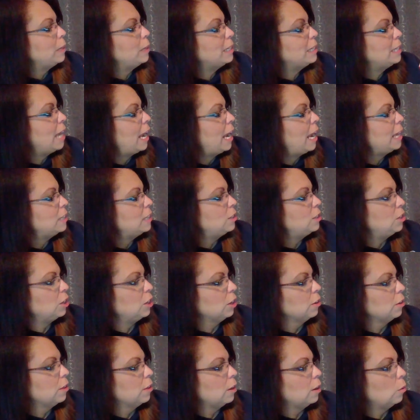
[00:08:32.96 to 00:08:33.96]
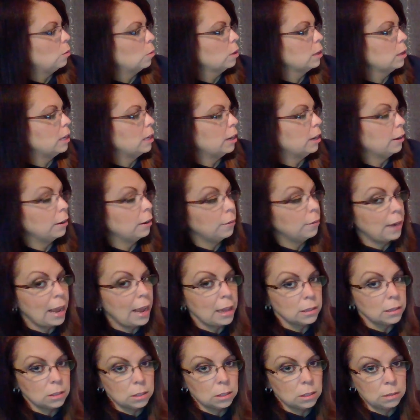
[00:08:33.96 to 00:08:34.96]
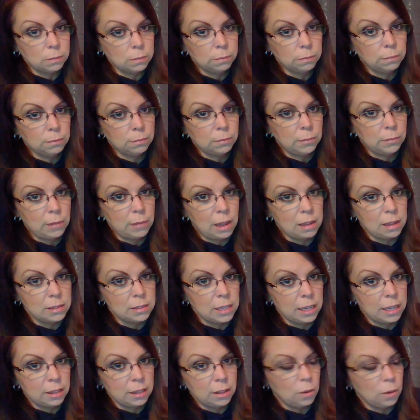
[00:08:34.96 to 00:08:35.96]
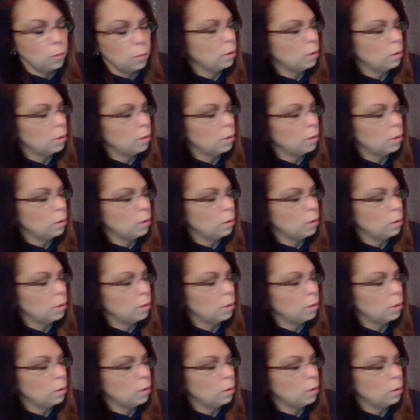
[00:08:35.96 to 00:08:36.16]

to be tastier than ordinary rats. I'll take their